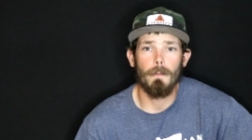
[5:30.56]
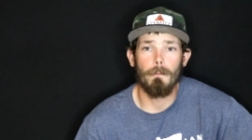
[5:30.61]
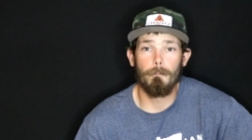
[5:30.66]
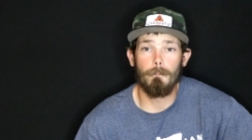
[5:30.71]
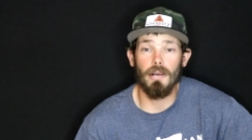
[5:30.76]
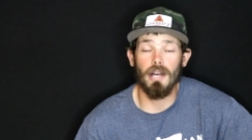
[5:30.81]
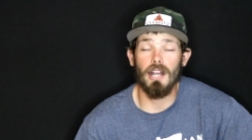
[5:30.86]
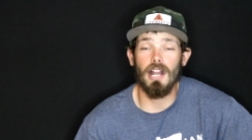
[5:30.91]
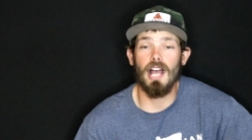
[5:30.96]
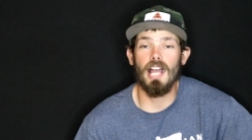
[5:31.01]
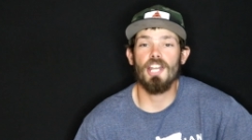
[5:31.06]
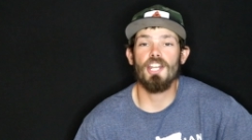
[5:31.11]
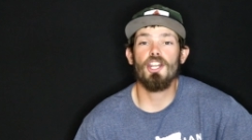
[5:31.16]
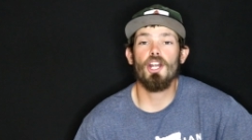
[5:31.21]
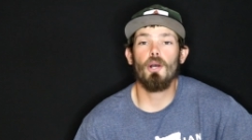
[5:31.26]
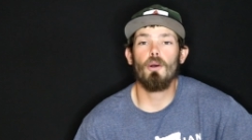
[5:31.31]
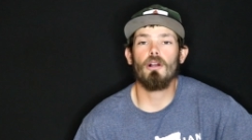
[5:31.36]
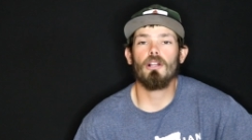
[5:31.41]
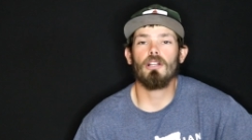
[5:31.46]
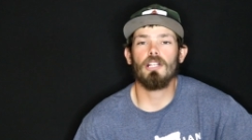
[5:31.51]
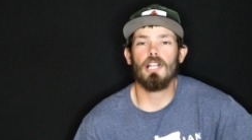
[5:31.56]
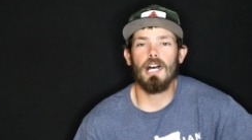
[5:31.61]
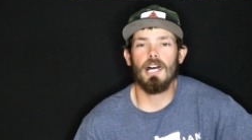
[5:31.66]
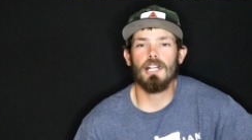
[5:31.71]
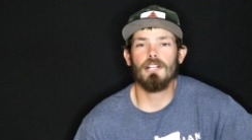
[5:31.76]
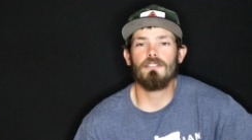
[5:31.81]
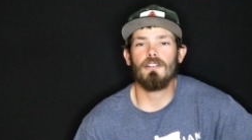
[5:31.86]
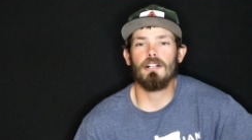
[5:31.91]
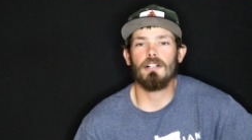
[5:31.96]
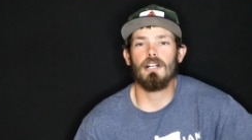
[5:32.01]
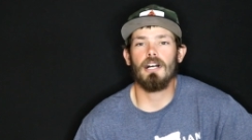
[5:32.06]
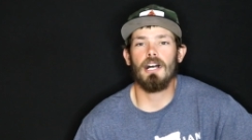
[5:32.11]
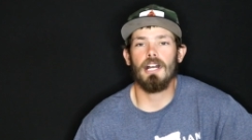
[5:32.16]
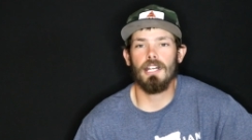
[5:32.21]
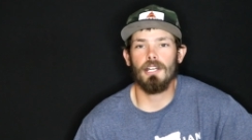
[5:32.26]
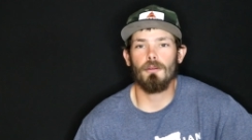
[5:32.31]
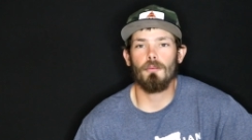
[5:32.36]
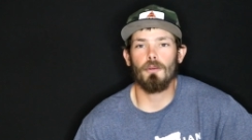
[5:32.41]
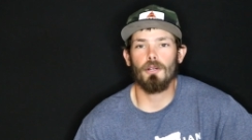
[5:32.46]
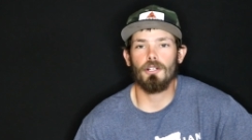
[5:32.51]
but I know a lot of
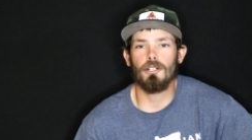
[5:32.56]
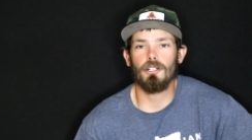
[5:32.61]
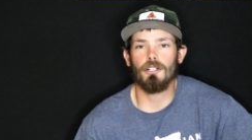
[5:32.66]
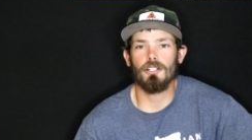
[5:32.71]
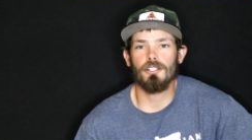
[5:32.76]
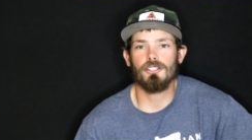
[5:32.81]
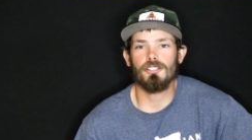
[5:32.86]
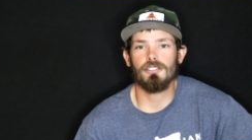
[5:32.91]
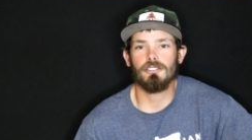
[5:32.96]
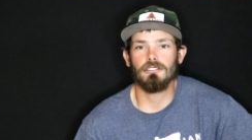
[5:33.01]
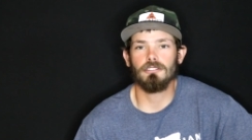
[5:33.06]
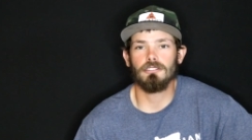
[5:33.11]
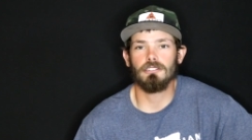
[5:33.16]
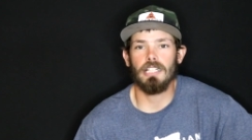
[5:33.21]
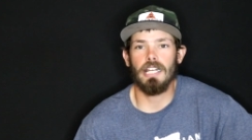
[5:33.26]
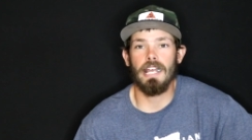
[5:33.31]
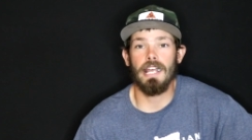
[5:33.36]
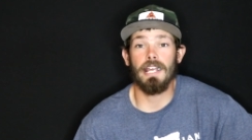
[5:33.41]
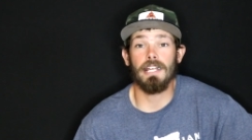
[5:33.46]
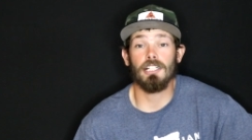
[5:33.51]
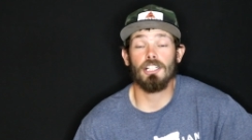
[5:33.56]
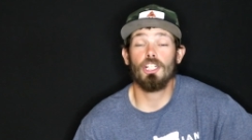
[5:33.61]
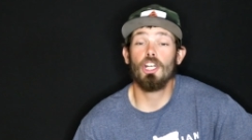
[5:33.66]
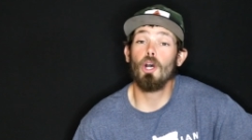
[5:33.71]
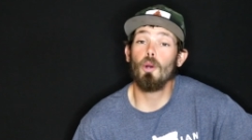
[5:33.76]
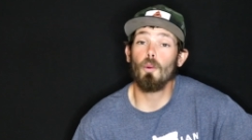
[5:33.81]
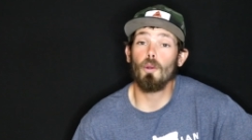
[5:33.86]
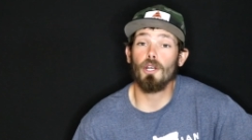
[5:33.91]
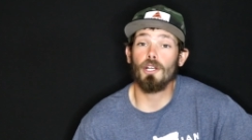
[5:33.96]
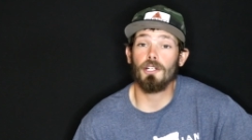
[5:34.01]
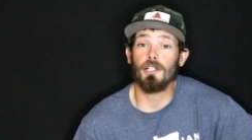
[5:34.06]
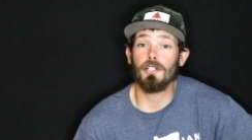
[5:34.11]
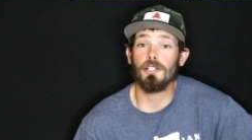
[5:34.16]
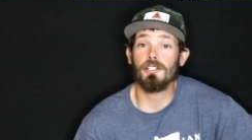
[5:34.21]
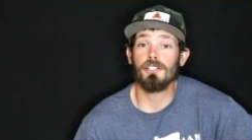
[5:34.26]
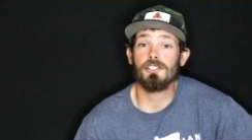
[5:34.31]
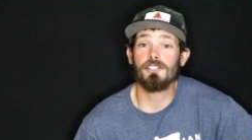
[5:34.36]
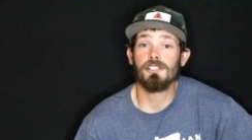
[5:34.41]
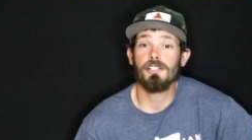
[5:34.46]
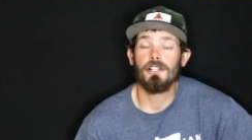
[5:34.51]
ironworkers and
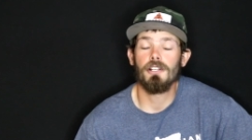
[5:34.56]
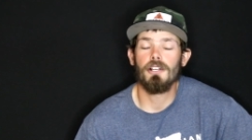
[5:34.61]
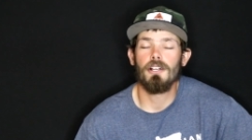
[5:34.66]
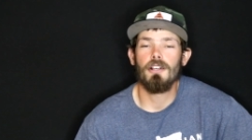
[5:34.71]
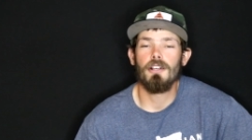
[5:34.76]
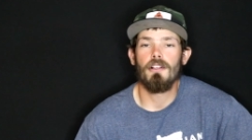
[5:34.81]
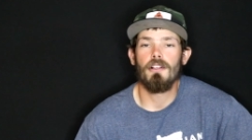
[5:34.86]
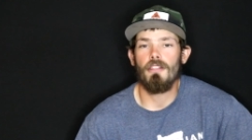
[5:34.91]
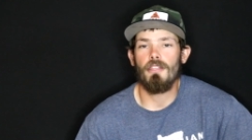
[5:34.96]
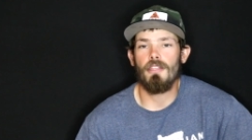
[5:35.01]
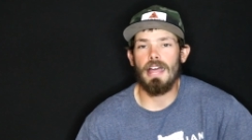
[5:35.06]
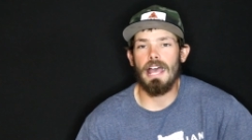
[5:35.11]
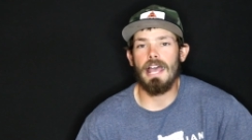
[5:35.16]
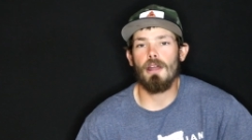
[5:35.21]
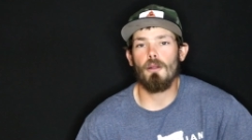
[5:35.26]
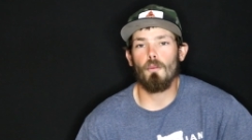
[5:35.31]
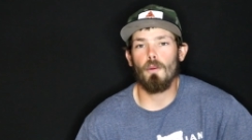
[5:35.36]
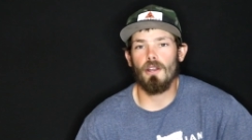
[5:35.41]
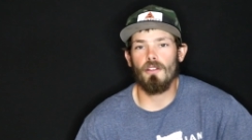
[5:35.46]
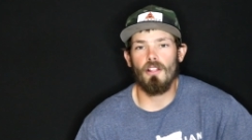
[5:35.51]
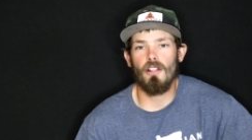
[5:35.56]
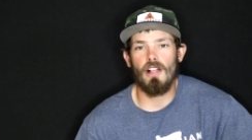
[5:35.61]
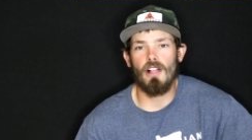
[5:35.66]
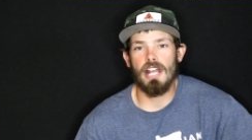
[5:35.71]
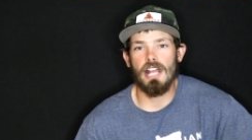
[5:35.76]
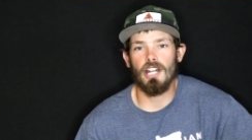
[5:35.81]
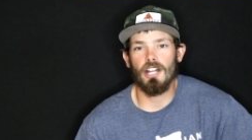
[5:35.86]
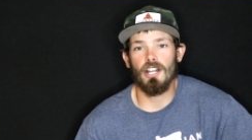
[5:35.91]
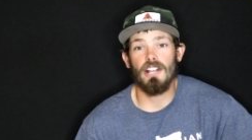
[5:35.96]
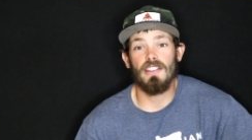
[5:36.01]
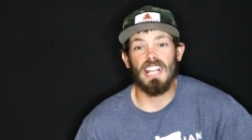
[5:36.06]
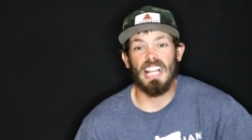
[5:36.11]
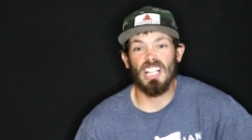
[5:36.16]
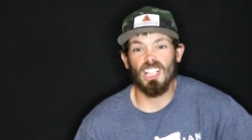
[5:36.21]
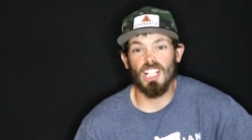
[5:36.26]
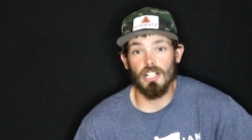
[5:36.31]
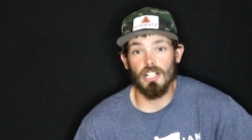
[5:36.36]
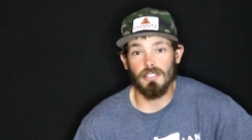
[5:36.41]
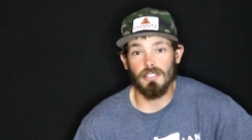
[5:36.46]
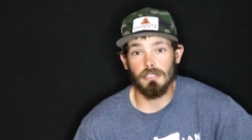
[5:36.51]
co-workers that wear the liner and
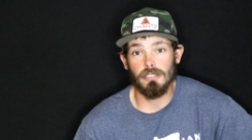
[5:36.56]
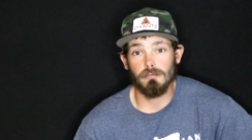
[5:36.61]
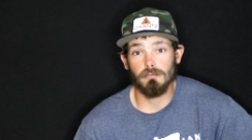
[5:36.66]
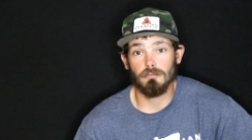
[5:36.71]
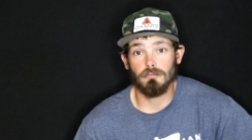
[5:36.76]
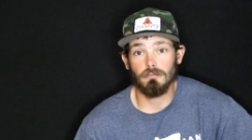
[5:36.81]
they love it.